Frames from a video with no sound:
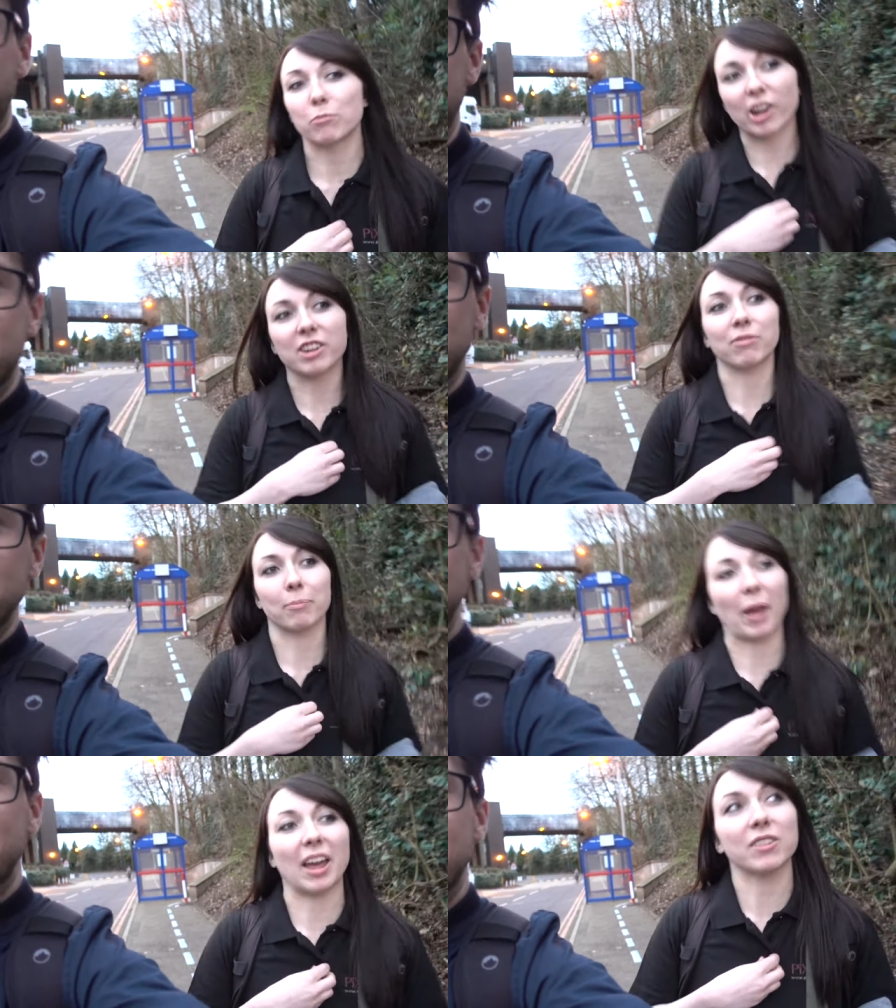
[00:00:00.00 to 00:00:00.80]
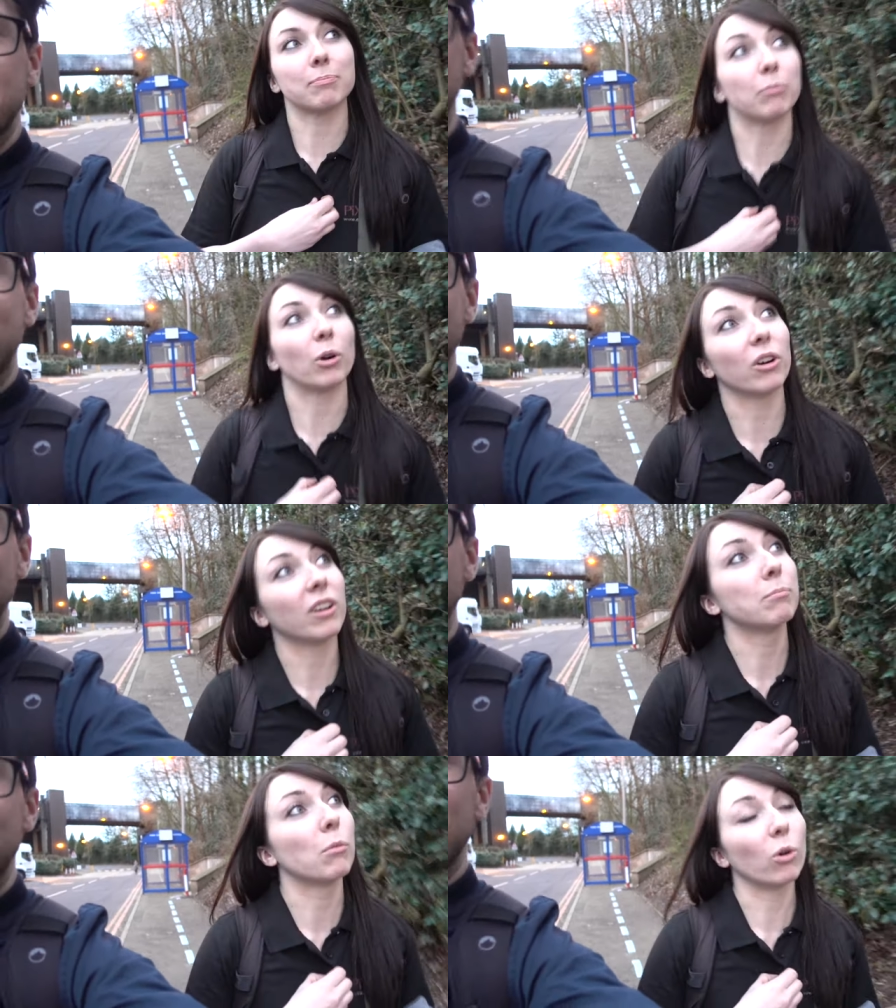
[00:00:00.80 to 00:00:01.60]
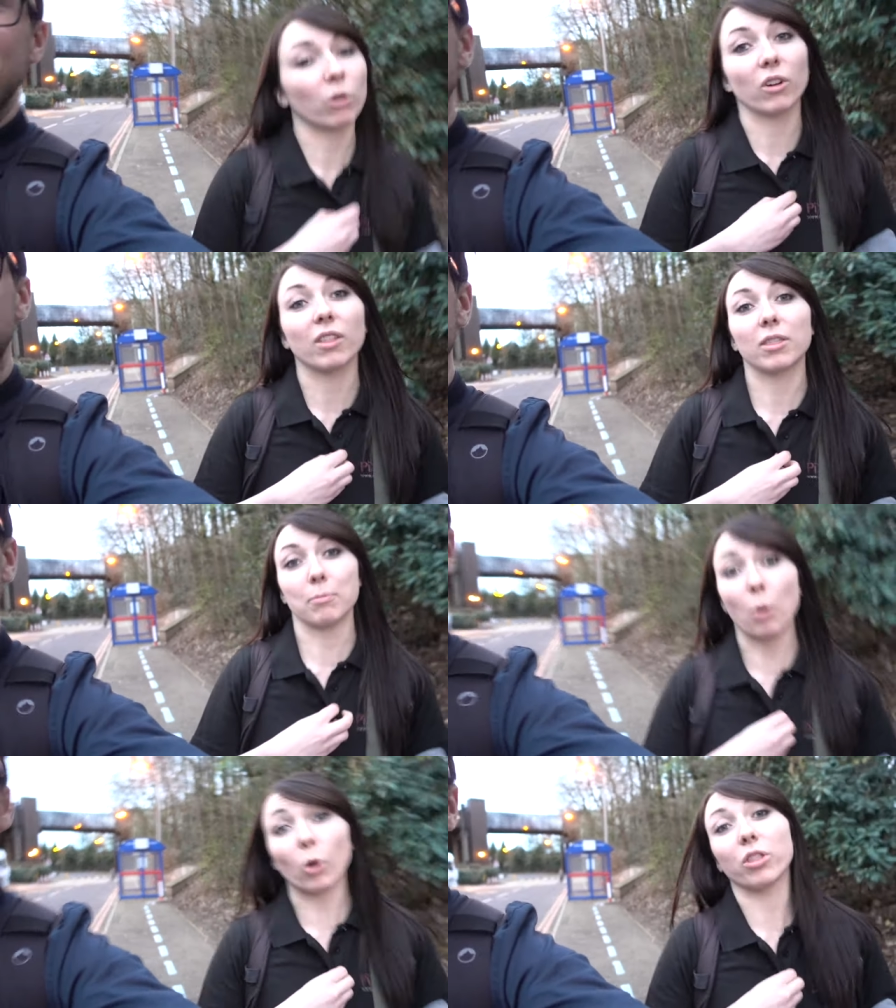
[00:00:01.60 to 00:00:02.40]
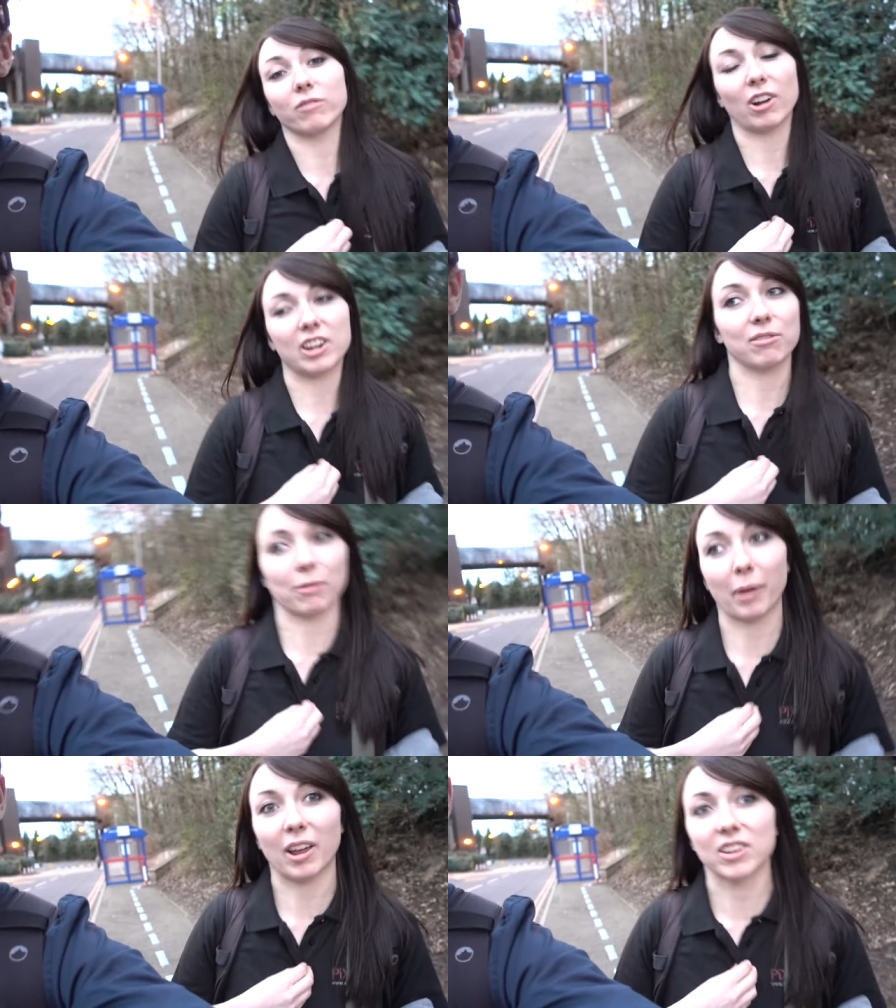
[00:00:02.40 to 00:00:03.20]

I'm ready for bed, more, more, more than ready for bed.